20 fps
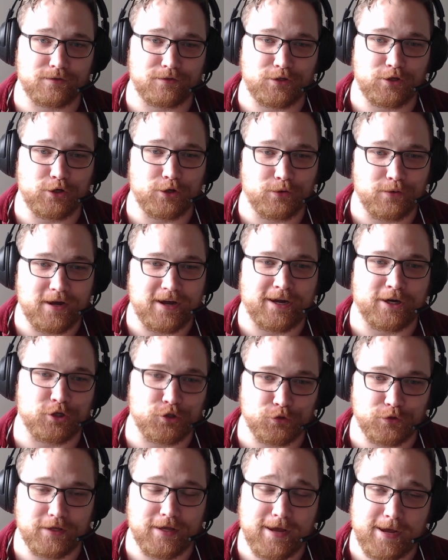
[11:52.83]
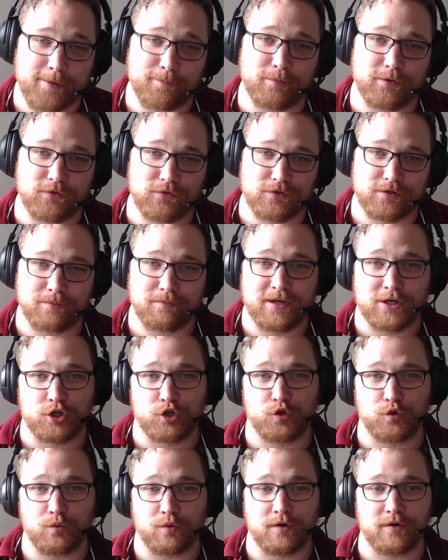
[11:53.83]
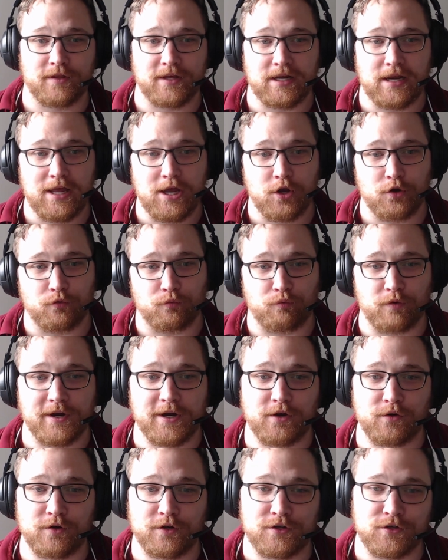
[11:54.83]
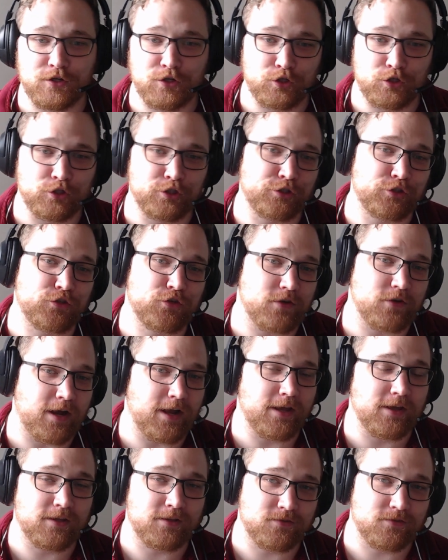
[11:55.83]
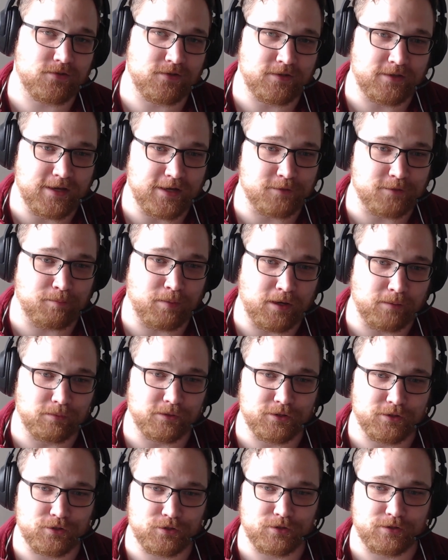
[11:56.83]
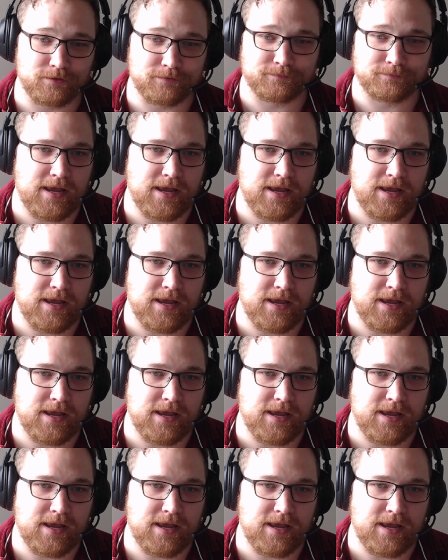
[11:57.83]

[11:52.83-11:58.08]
you know, actually happens and make sure that rigorous, good science gets published.